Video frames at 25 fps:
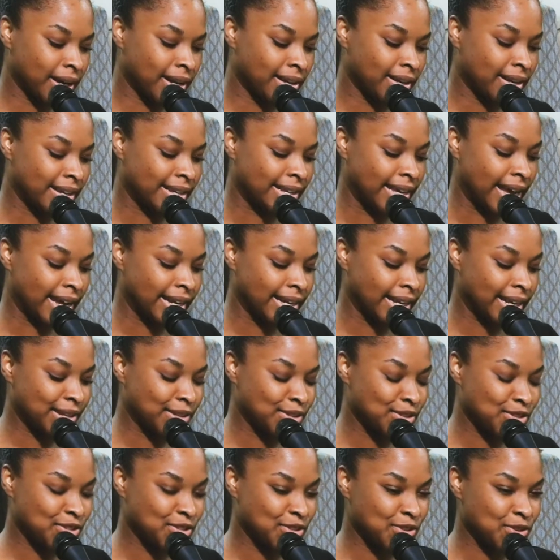to get
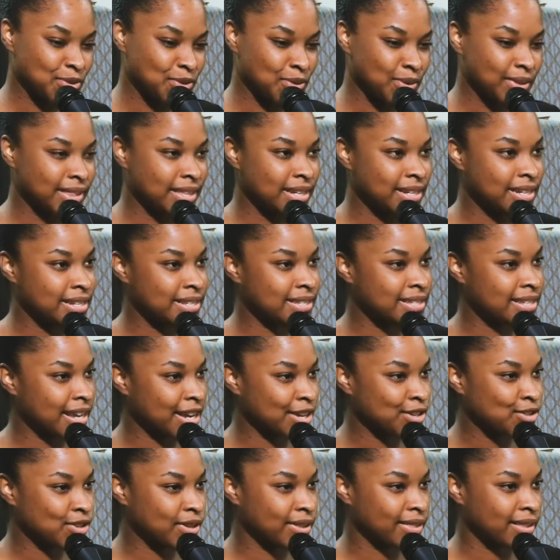into the
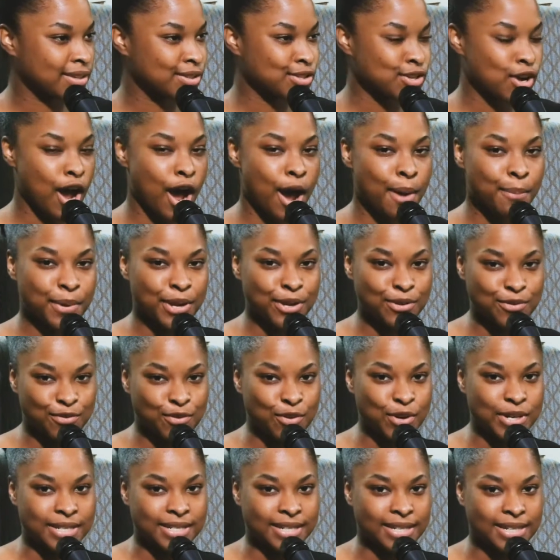discussion, the topic
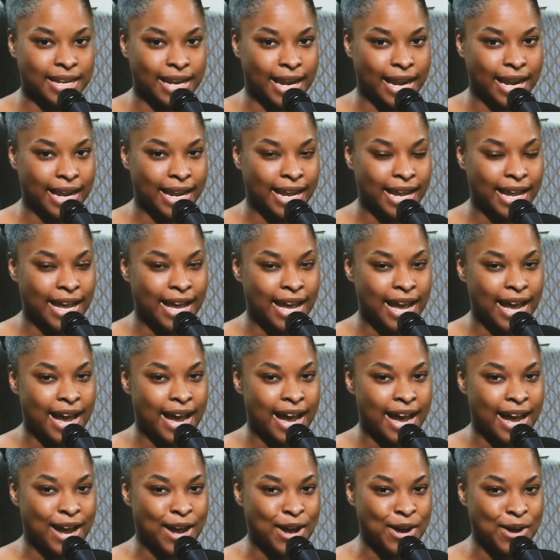for today,
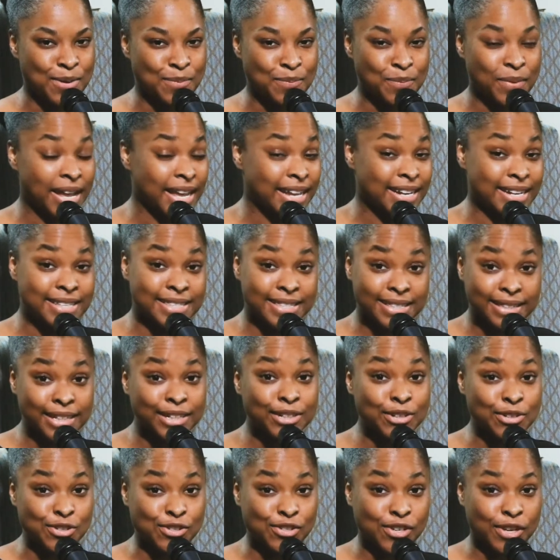and it's
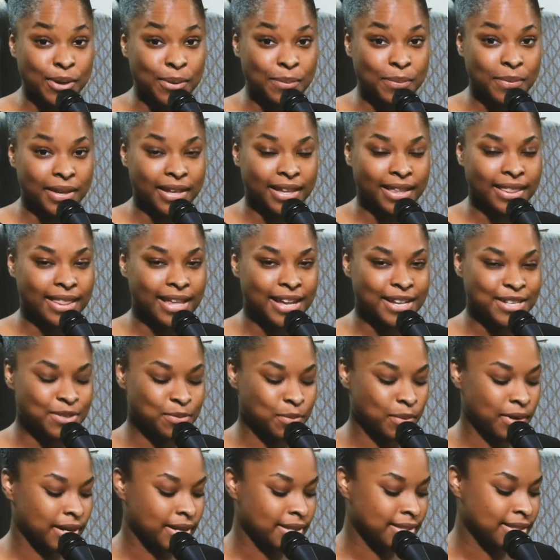leadership. That's
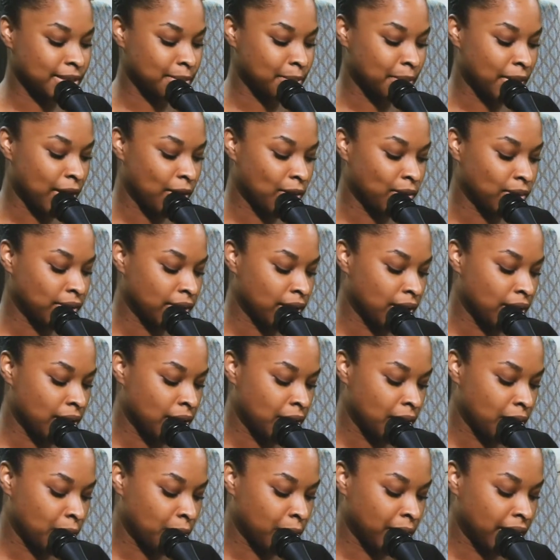what it's about.
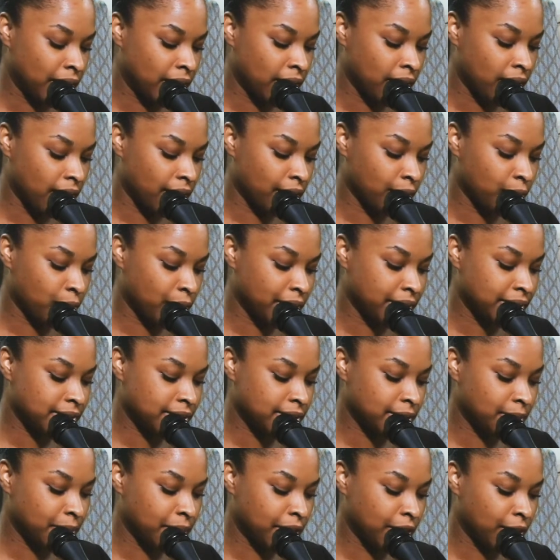We are going
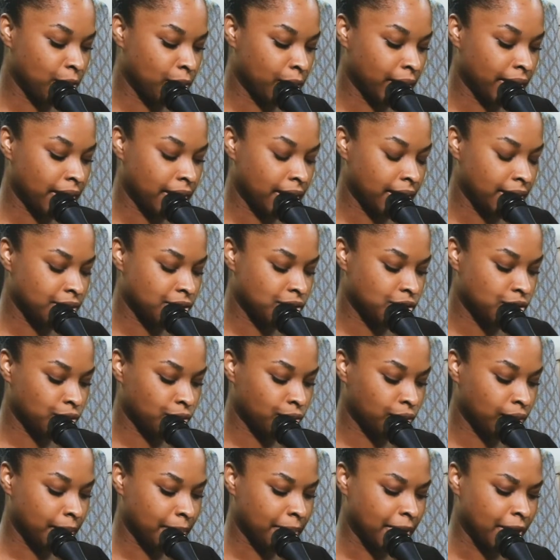to be going
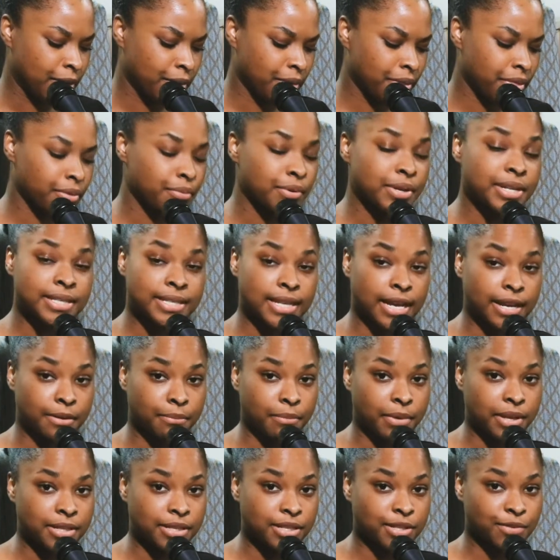into about 3
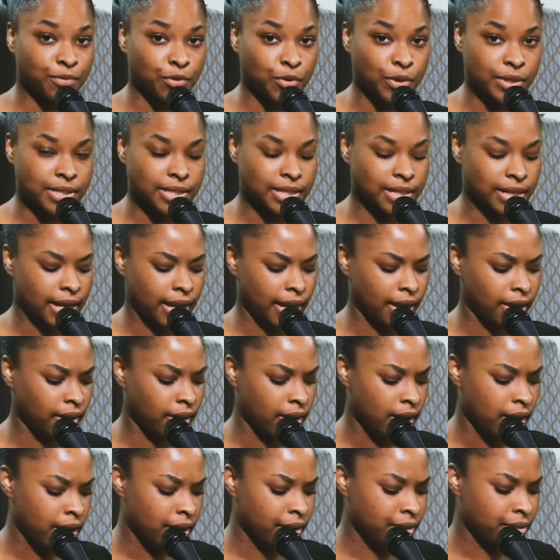segments for today.
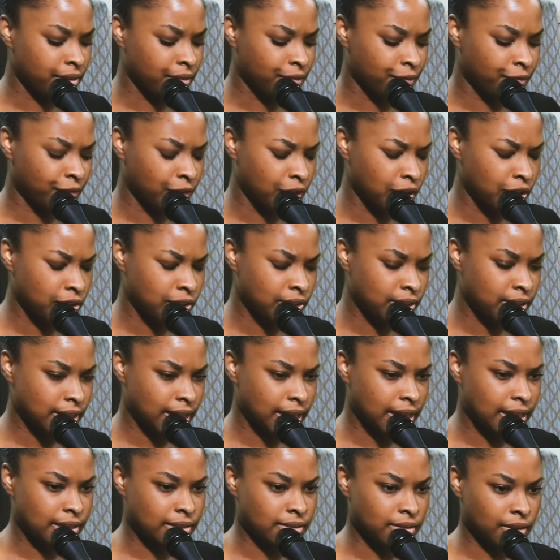The first
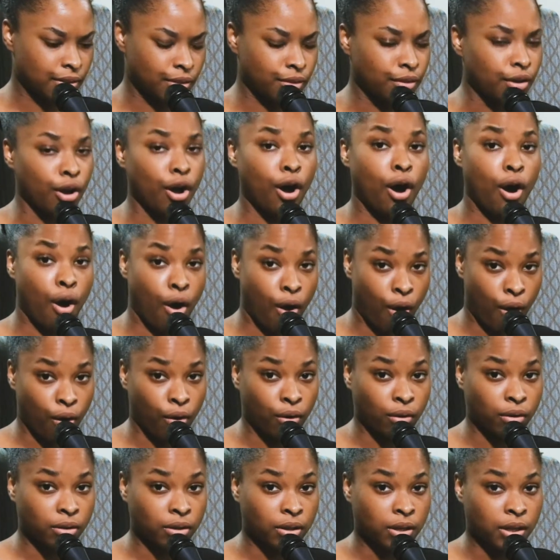is the
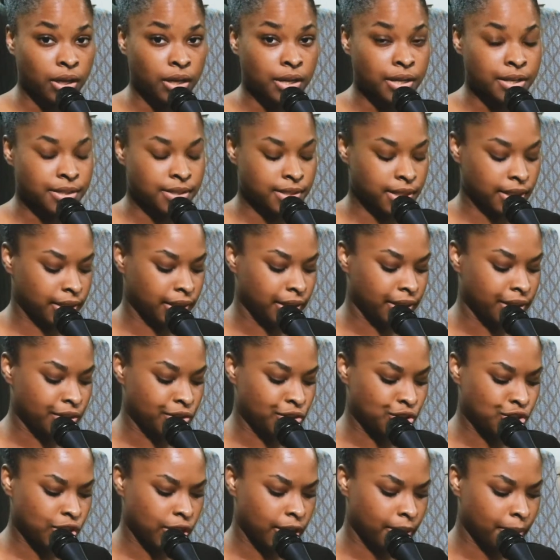call to
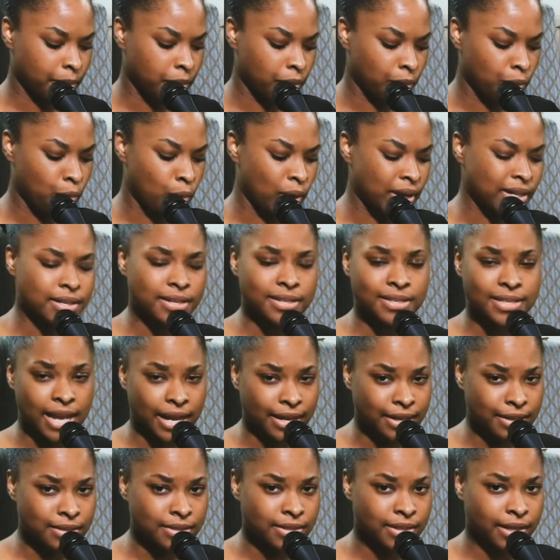leadership. What does
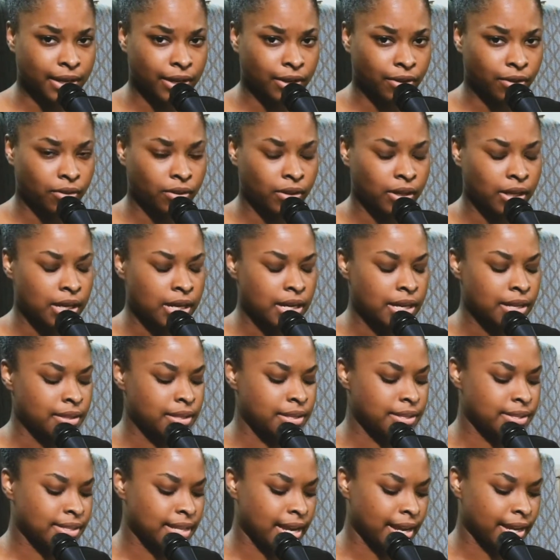that entail? The
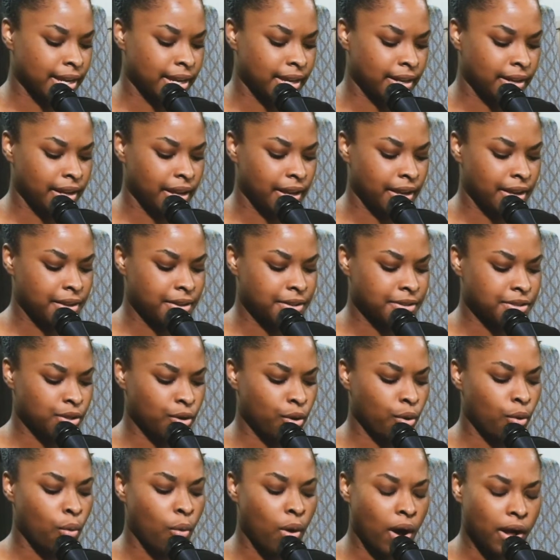second is
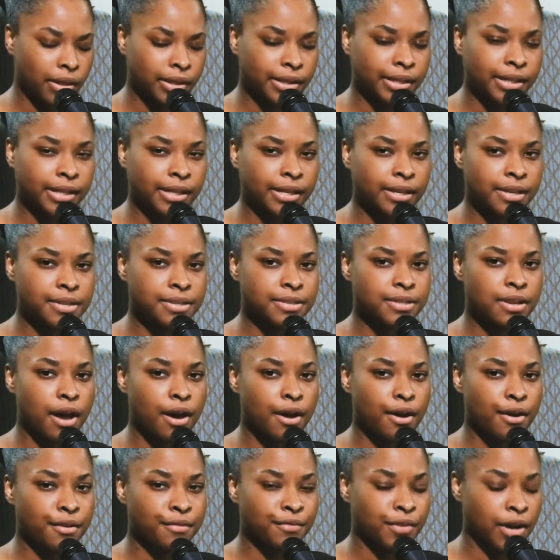qualities
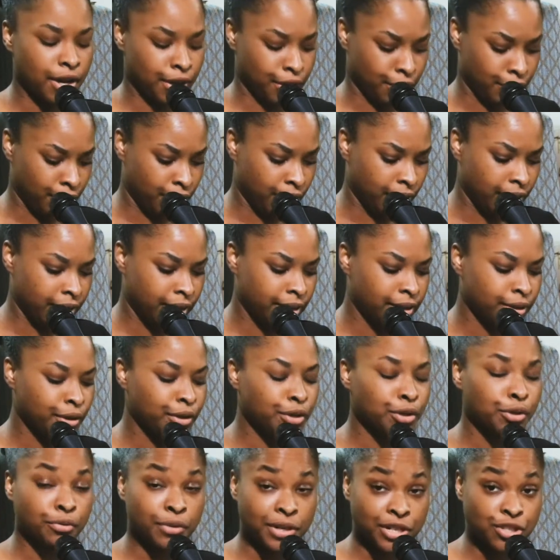of a good
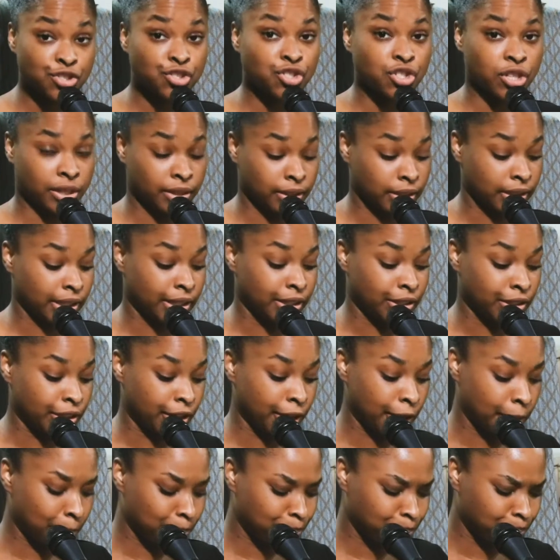Christian
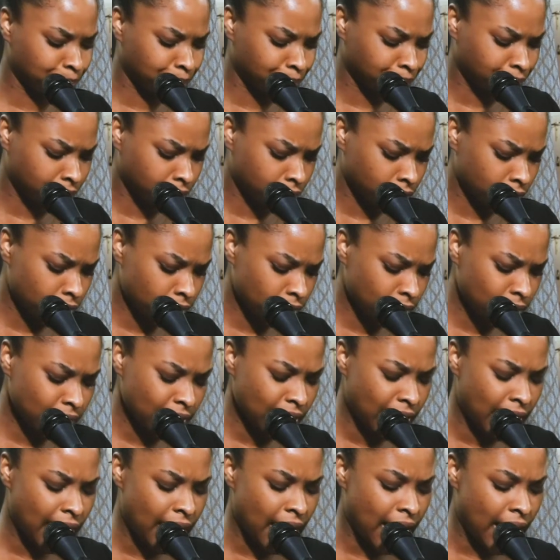leader.
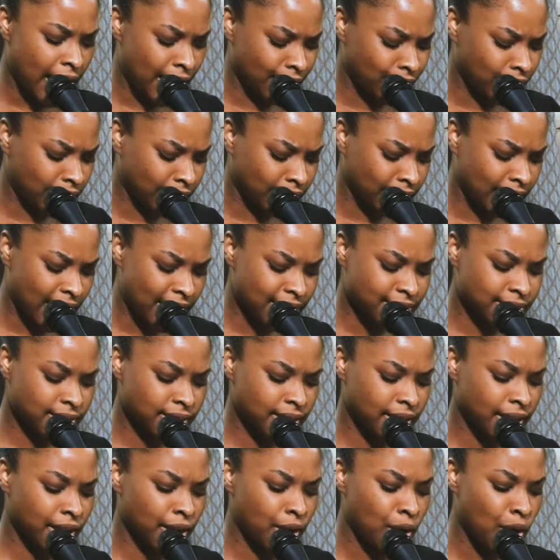And then
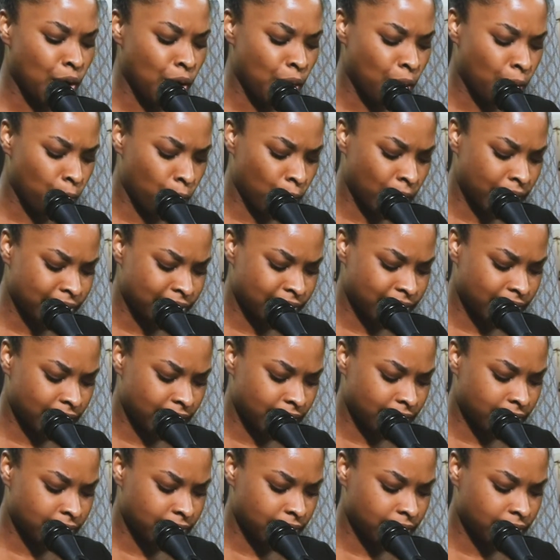lastly, what does